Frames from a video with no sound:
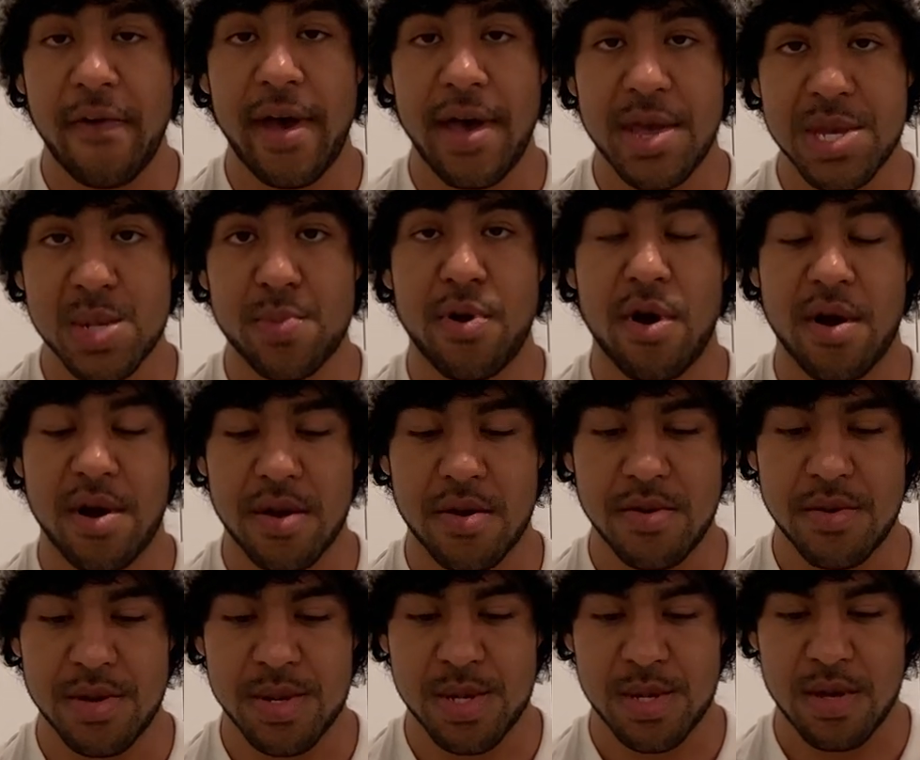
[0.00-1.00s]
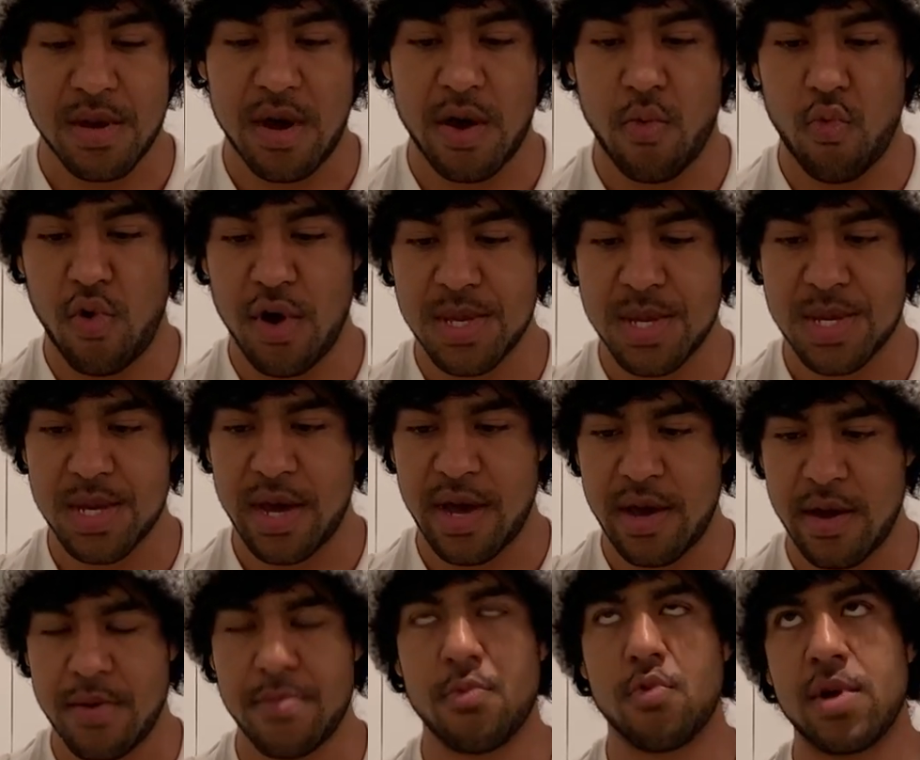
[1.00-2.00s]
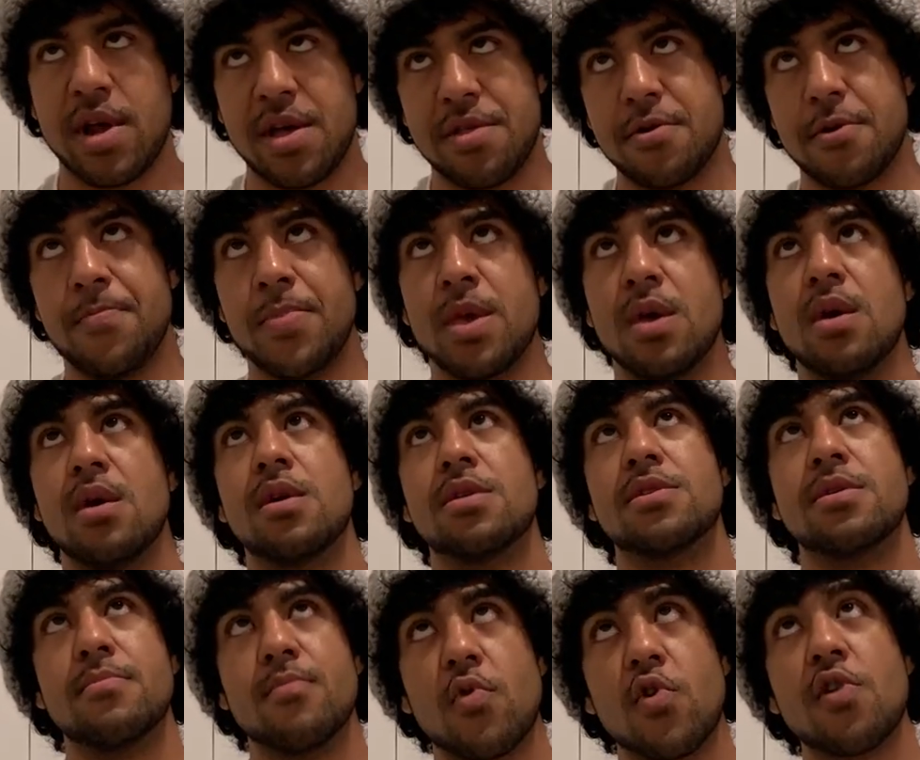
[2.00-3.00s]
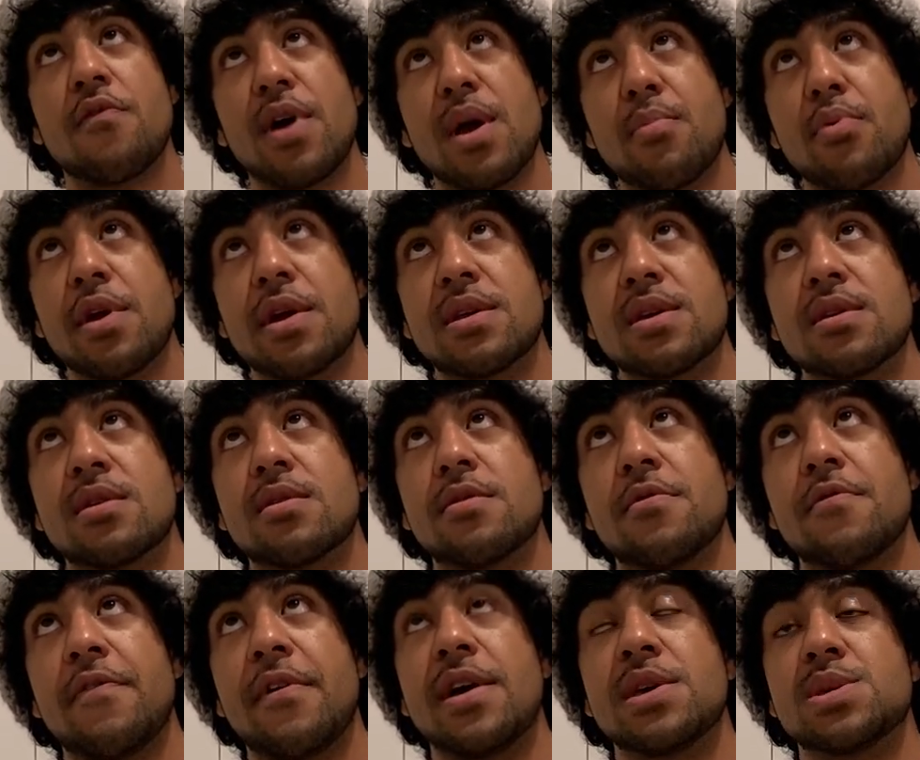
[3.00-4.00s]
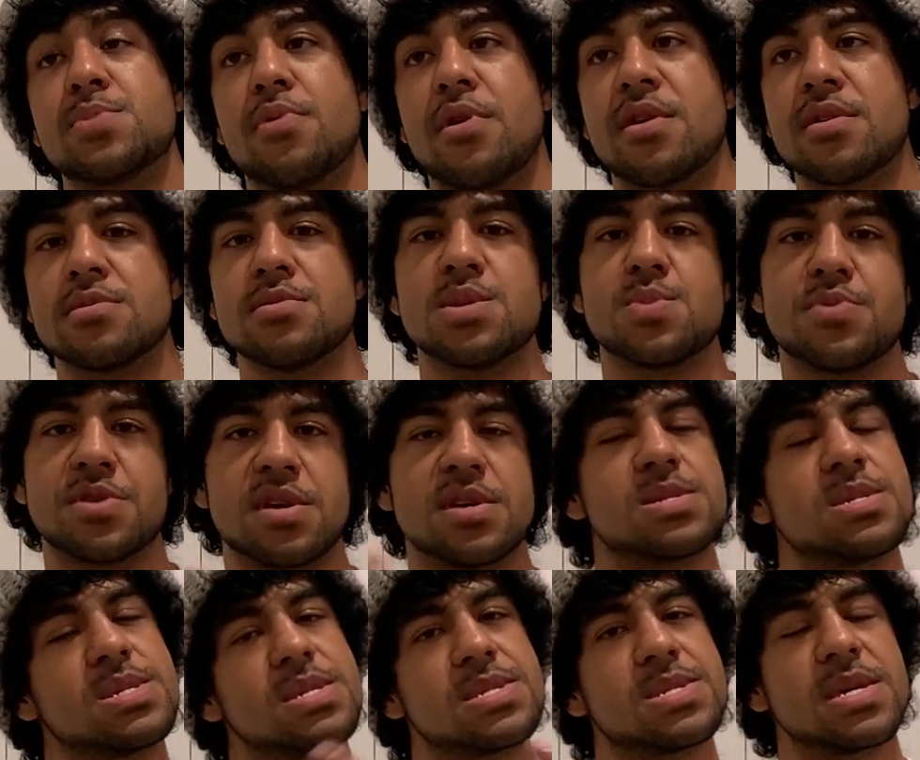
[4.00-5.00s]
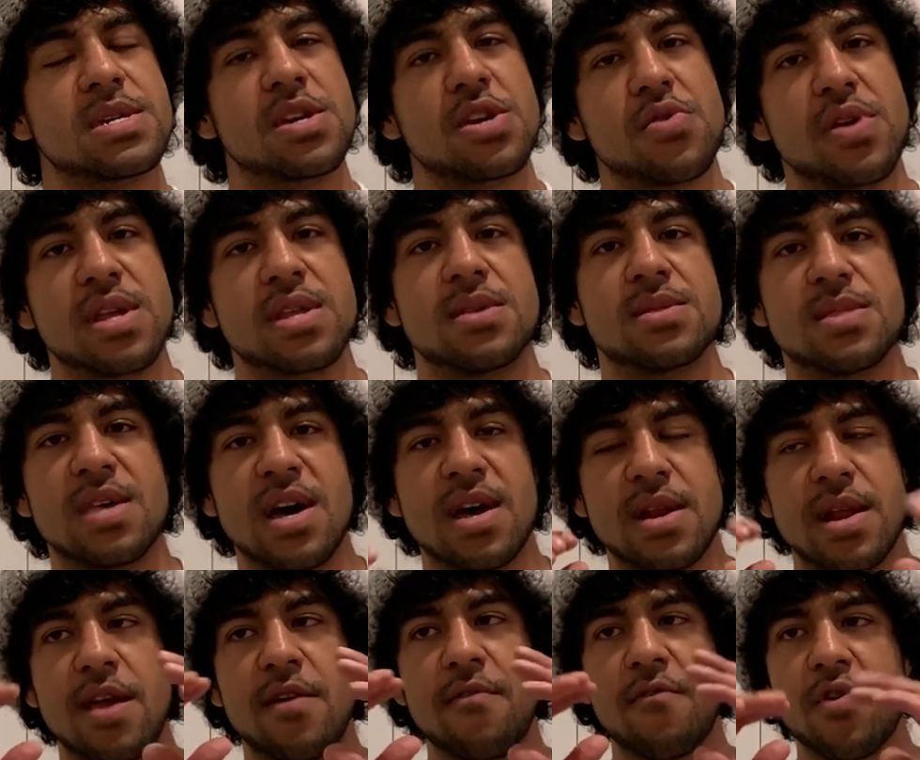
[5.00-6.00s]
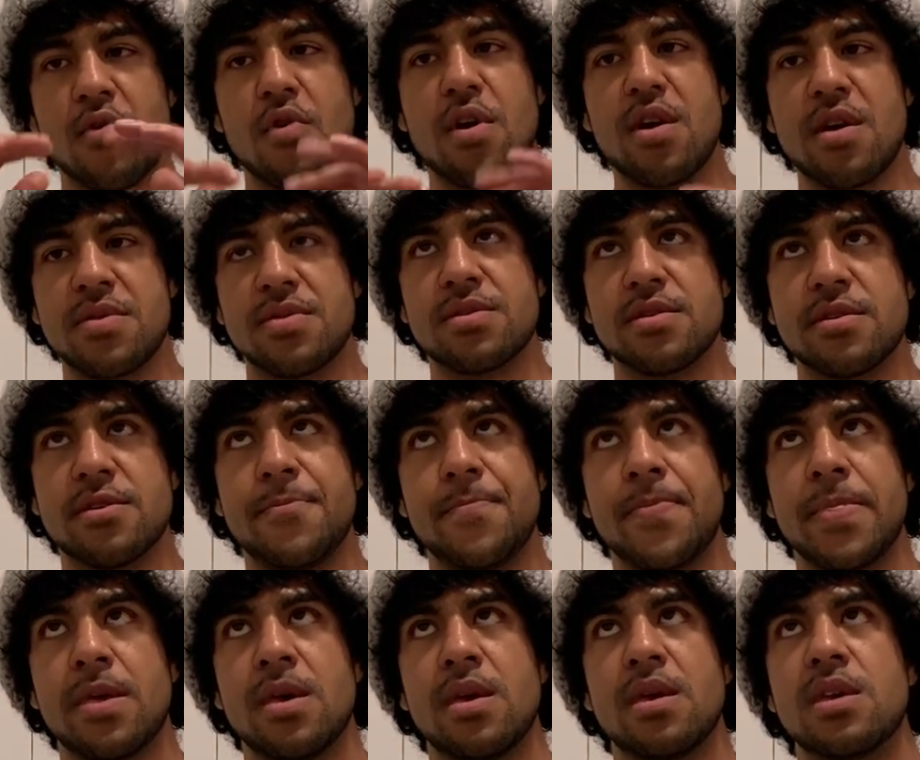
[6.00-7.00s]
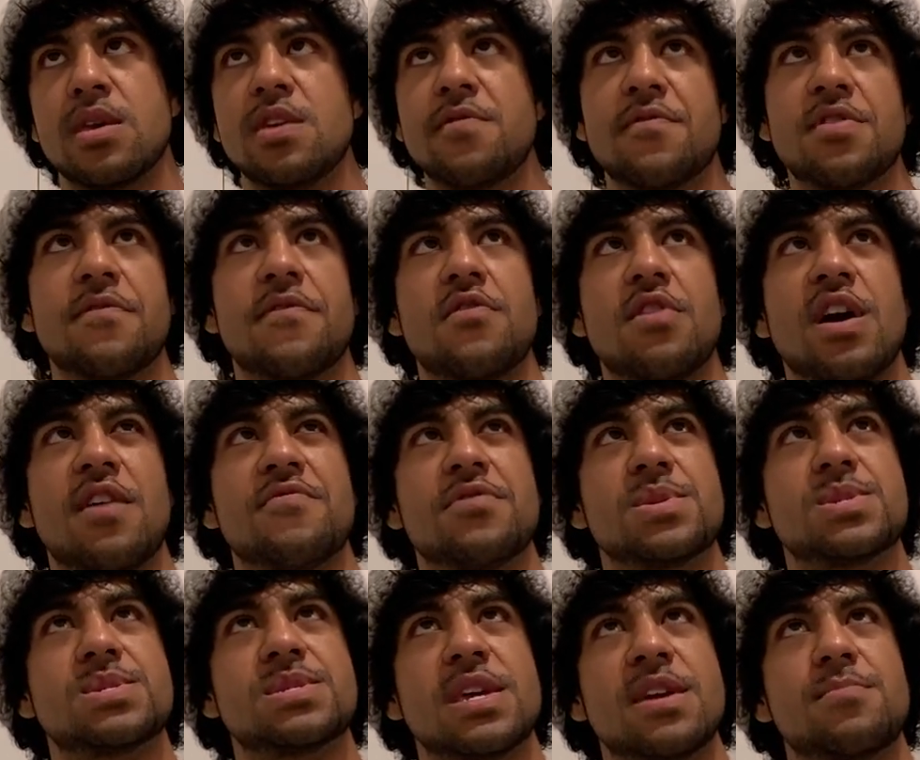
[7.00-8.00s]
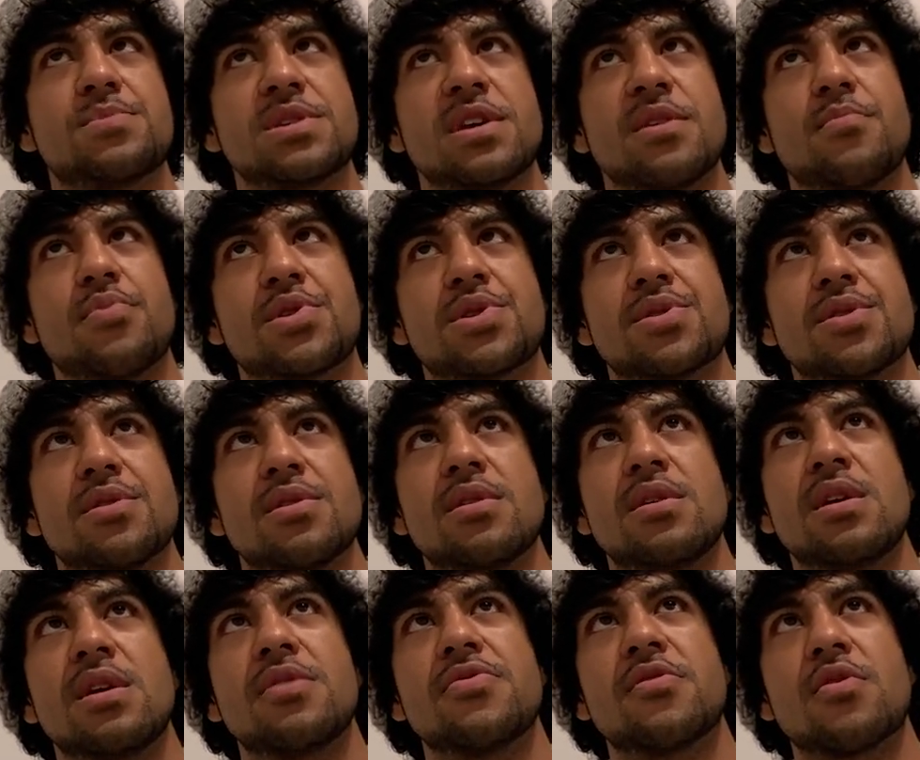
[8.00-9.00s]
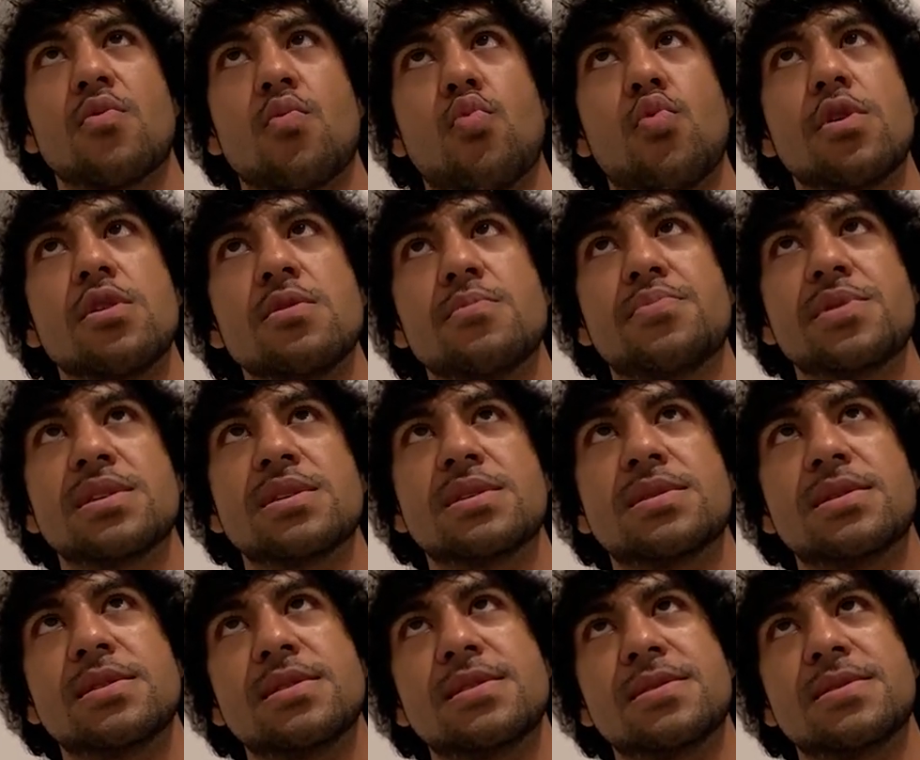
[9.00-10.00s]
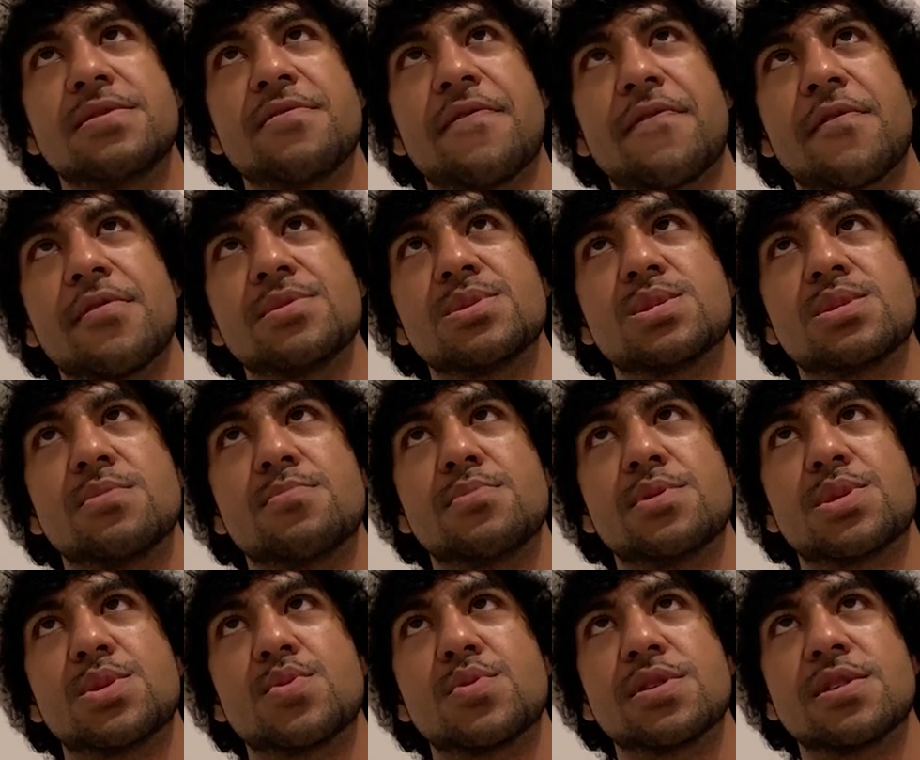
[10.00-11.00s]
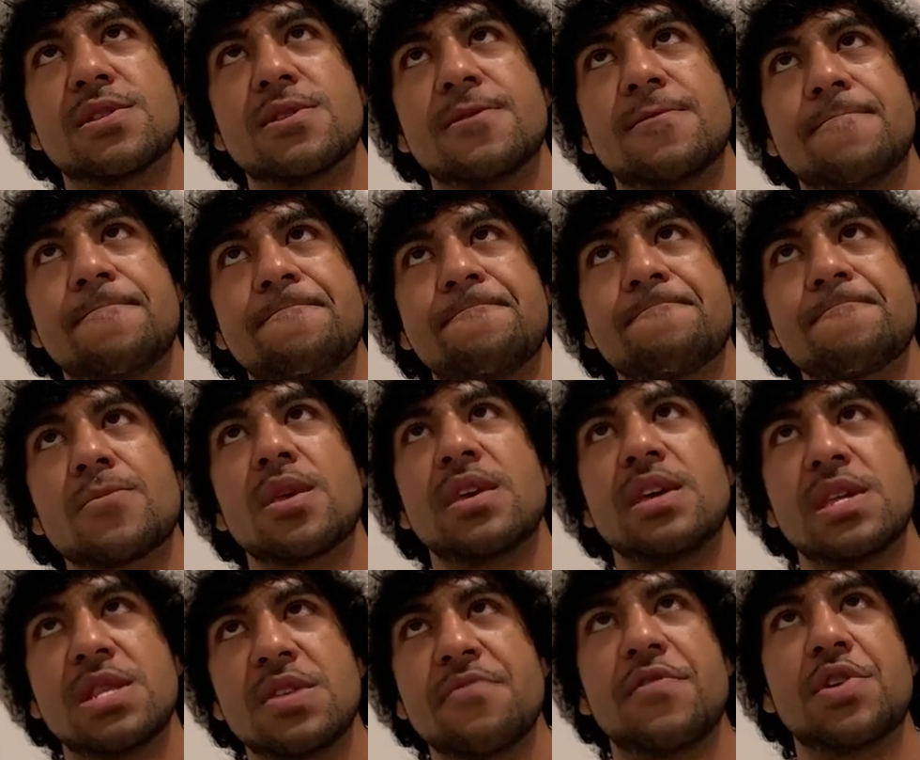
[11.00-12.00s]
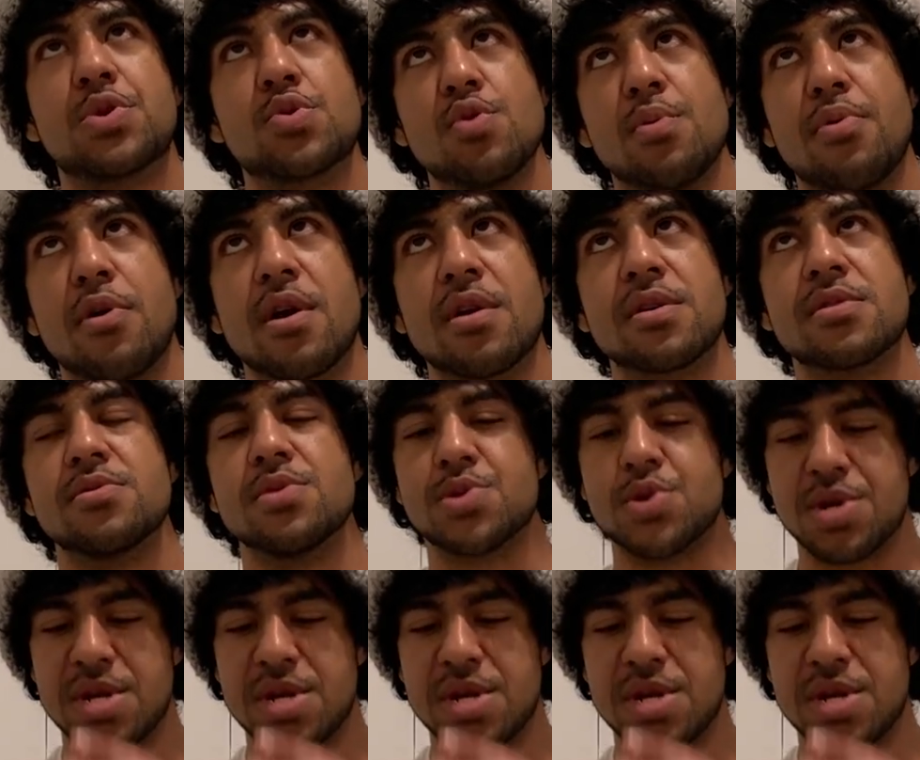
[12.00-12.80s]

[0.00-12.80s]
fast particles on one side, the more vibrating fast particles, because it's like a gradient, not everywhere in the, even if you have the same temperature, there will be a difference in between individual particles.